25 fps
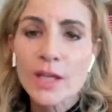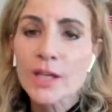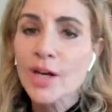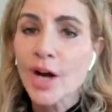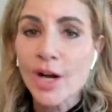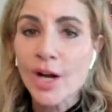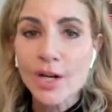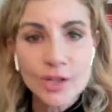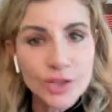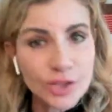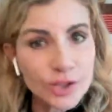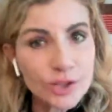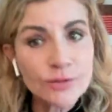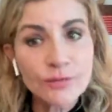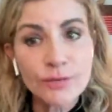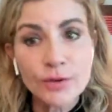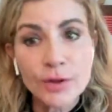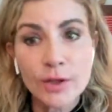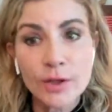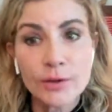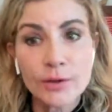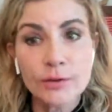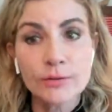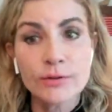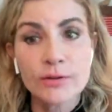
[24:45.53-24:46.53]
not just for
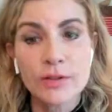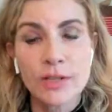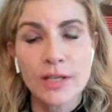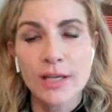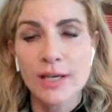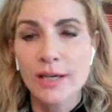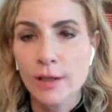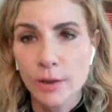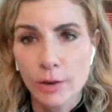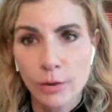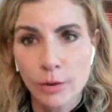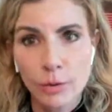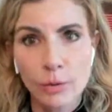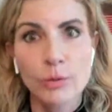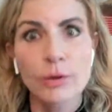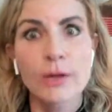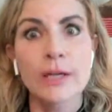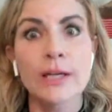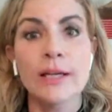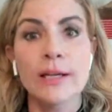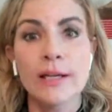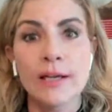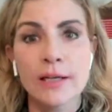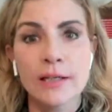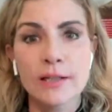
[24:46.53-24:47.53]
those, and I
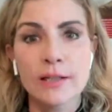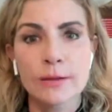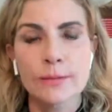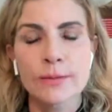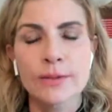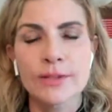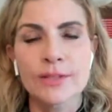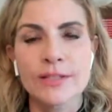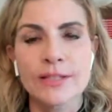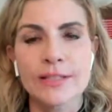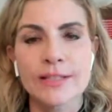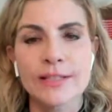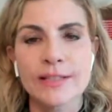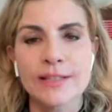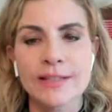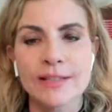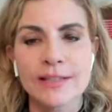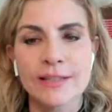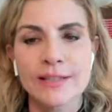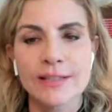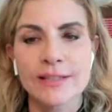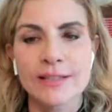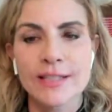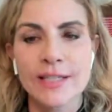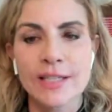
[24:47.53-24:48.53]
agree 100%
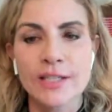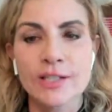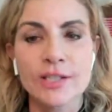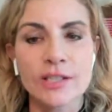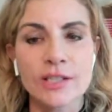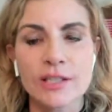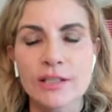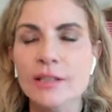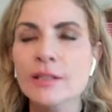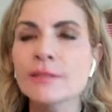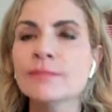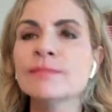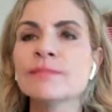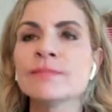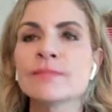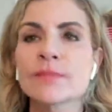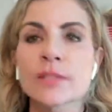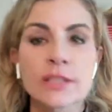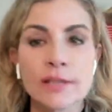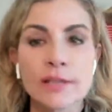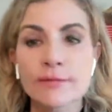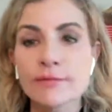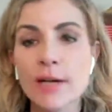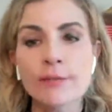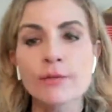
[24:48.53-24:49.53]
the addiction,
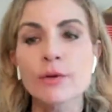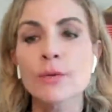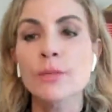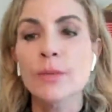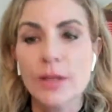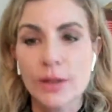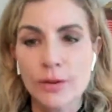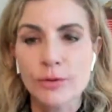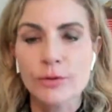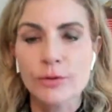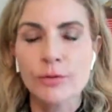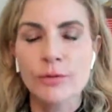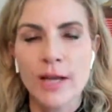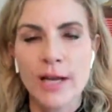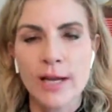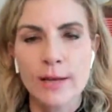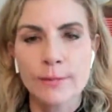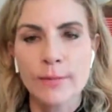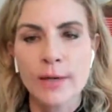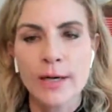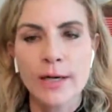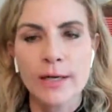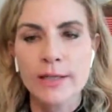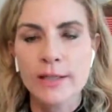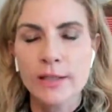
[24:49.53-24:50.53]
because I've never been through
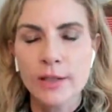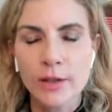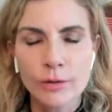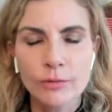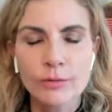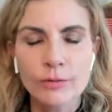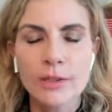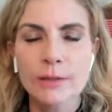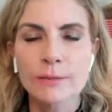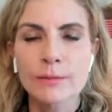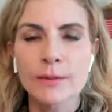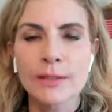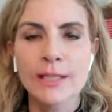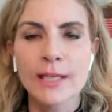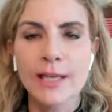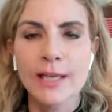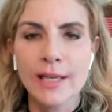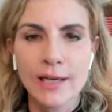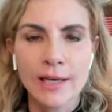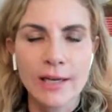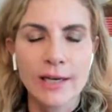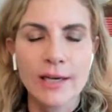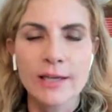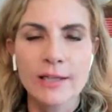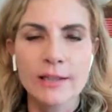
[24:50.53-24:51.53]
that, but I can only
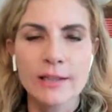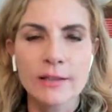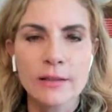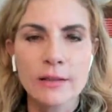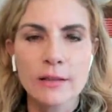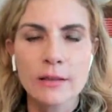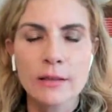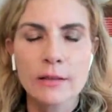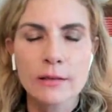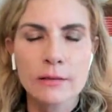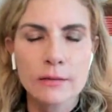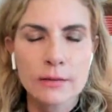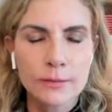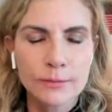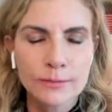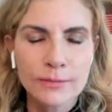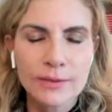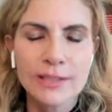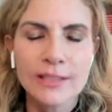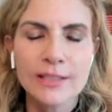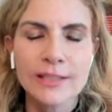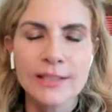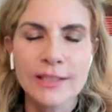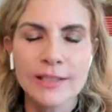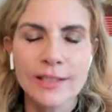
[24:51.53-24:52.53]
relate, and I
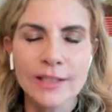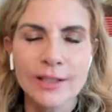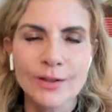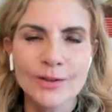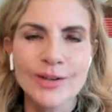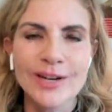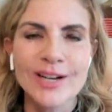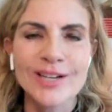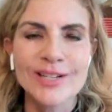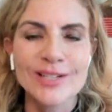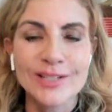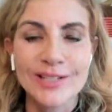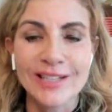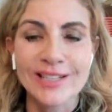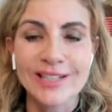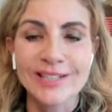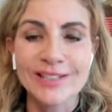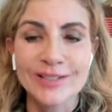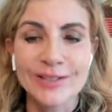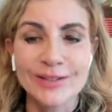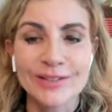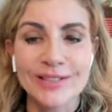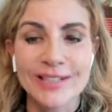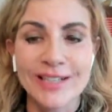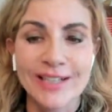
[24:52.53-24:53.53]
completely
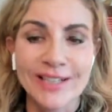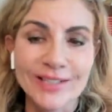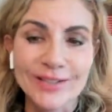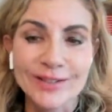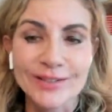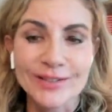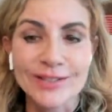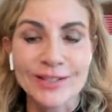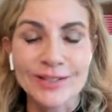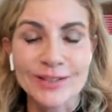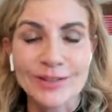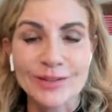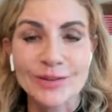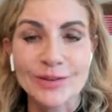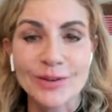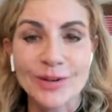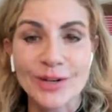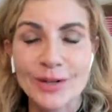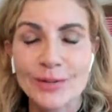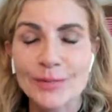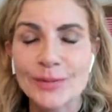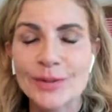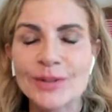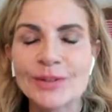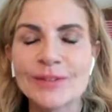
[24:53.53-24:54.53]
congratulate you on 9 years. That's
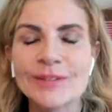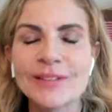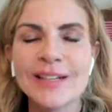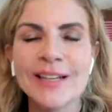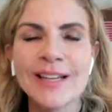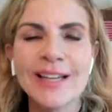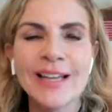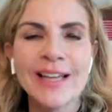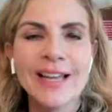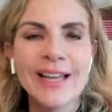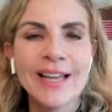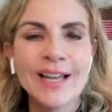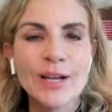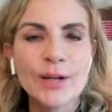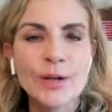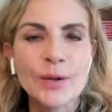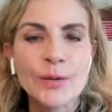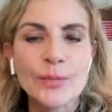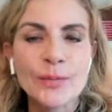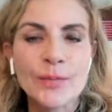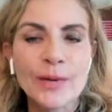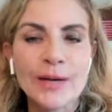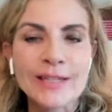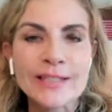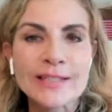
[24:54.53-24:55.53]
incredible.
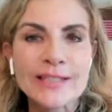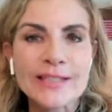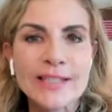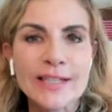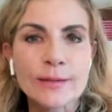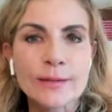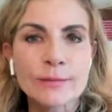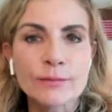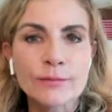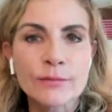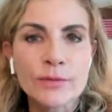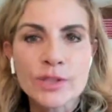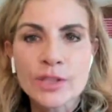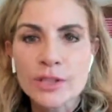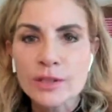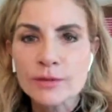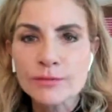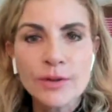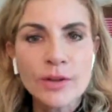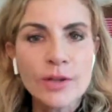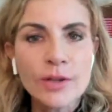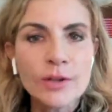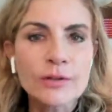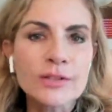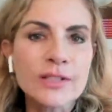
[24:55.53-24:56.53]
But just
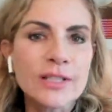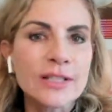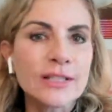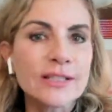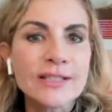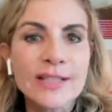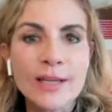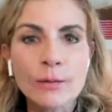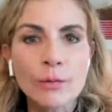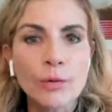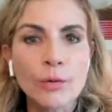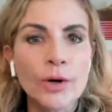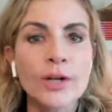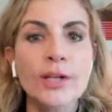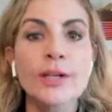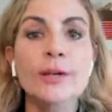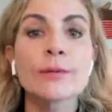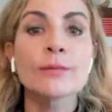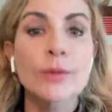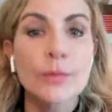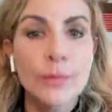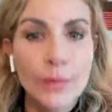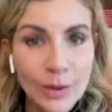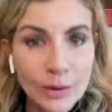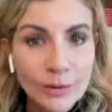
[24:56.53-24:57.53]
for those, like, say,
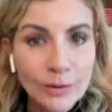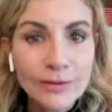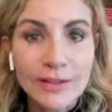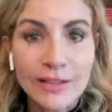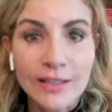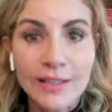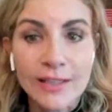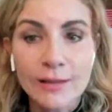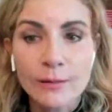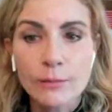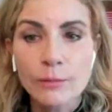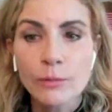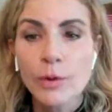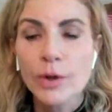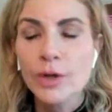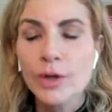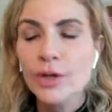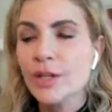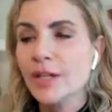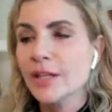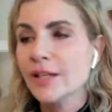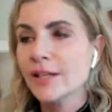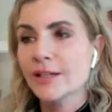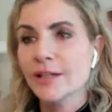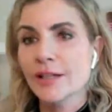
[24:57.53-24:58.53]
working remotely,
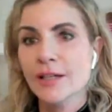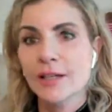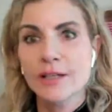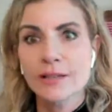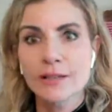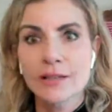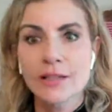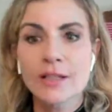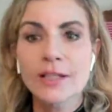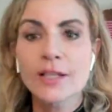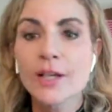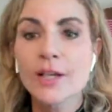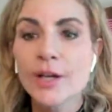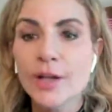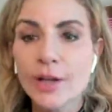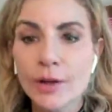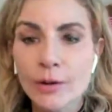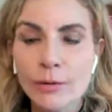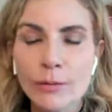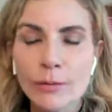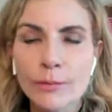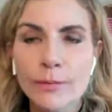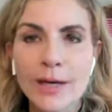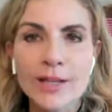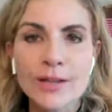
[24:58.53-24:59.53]
working,
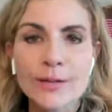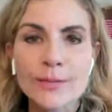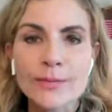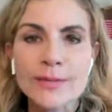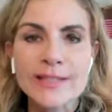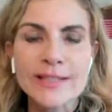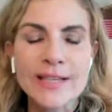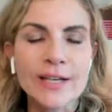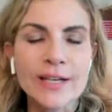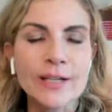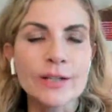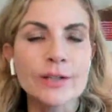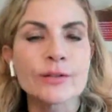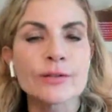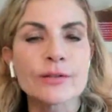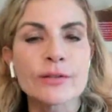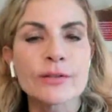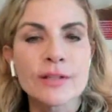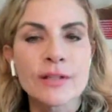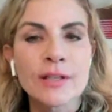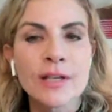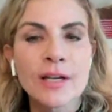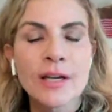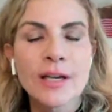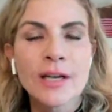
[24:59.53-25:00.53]
by
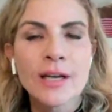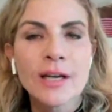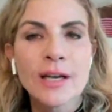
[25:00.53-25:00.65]
themselves,